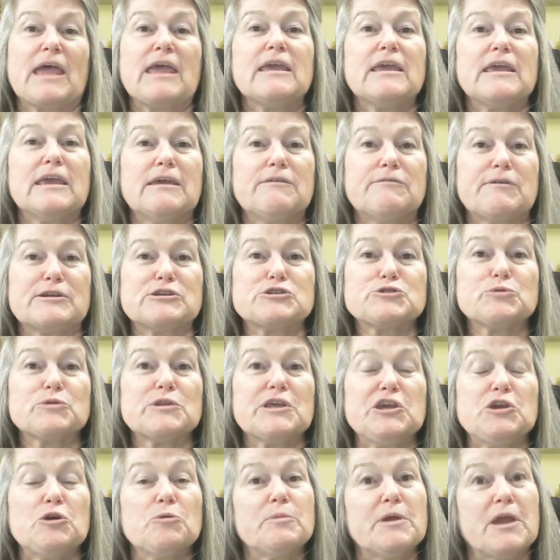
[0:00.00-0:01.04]

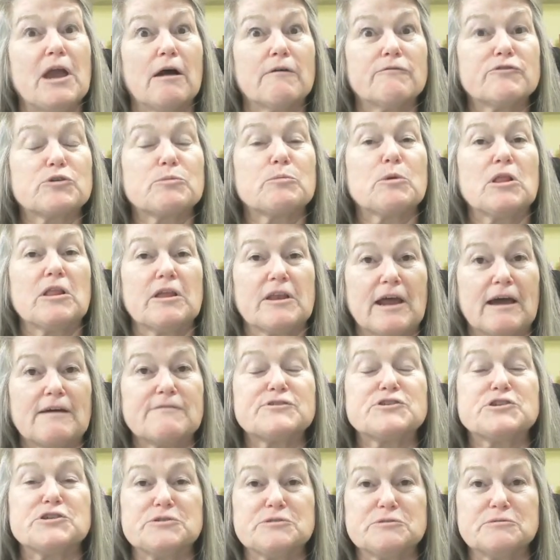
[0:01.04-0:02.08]
eventually you'll be comfortable
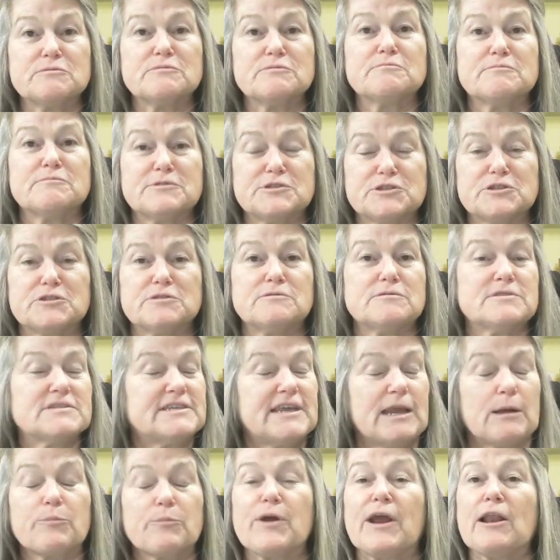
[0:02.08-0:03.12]
enough to
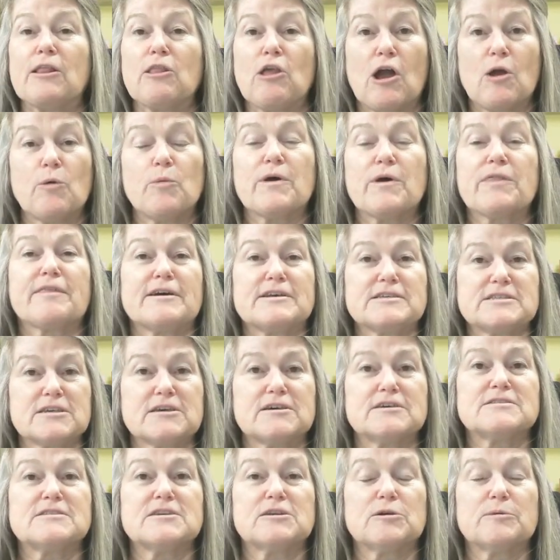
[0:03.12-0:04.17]
stamp right along with us
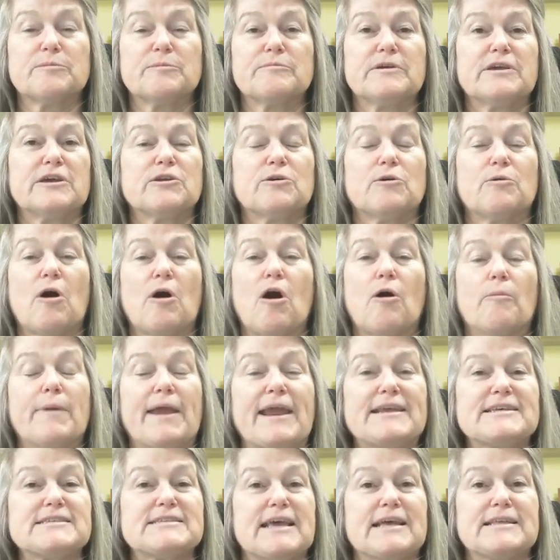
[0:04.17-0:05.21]
because it'll all
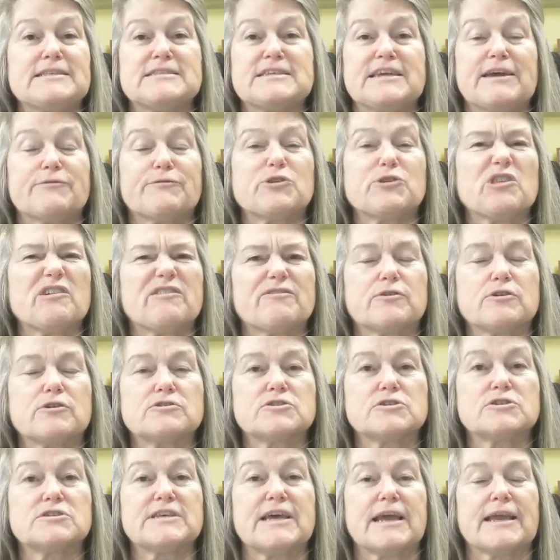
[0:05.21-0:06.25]
make sense after the
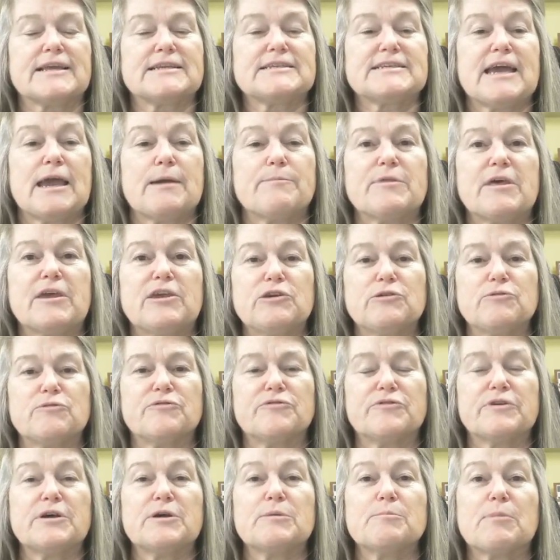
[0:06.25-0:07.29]
first or second time that
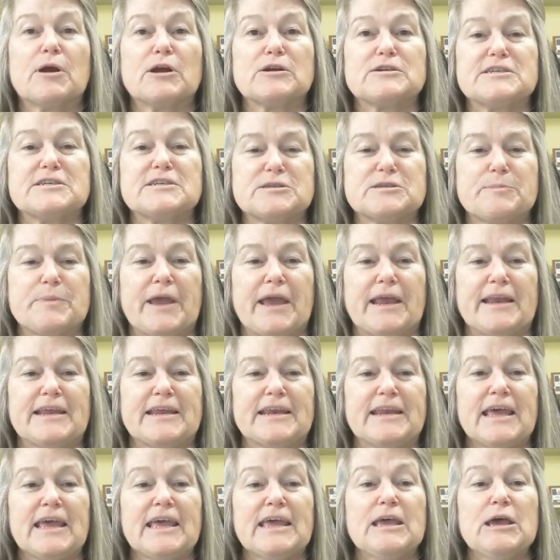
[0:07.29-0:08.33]
you've
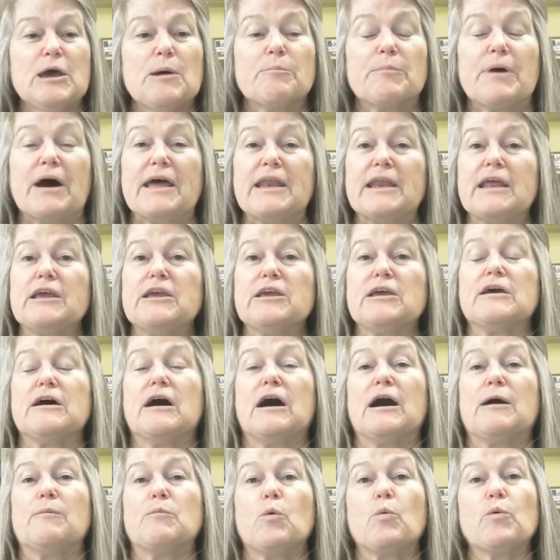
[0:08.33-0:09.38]
participated. But
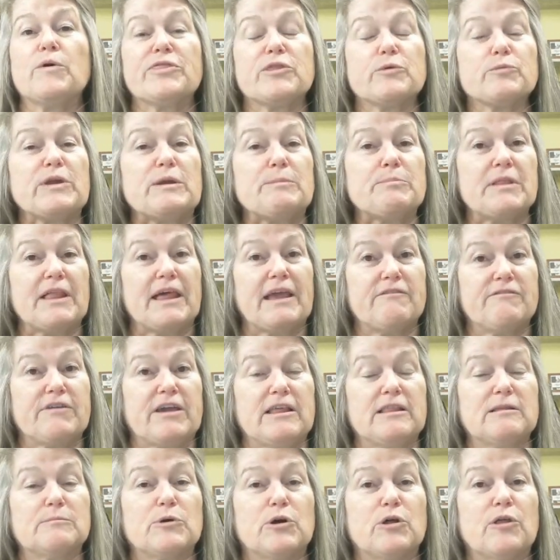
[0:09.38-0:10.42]
with the replay
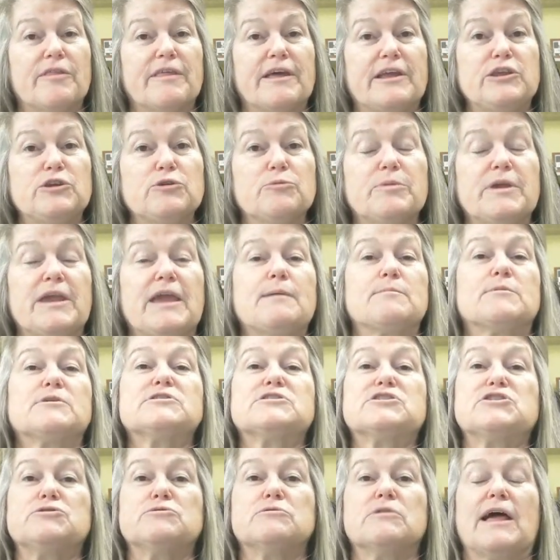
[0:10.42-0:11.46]
available, then you'll be able
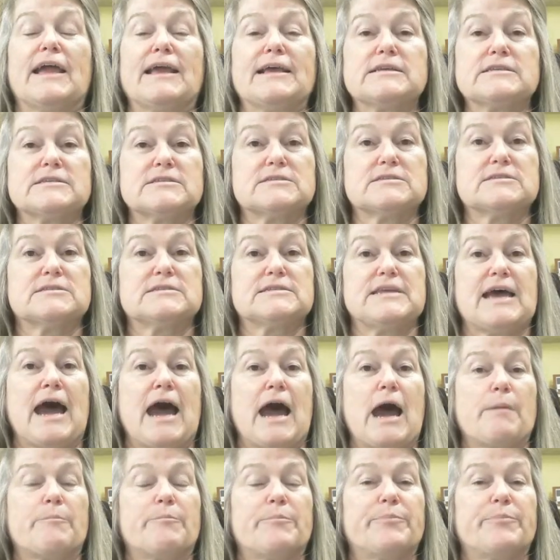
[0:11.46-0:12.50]
to like stop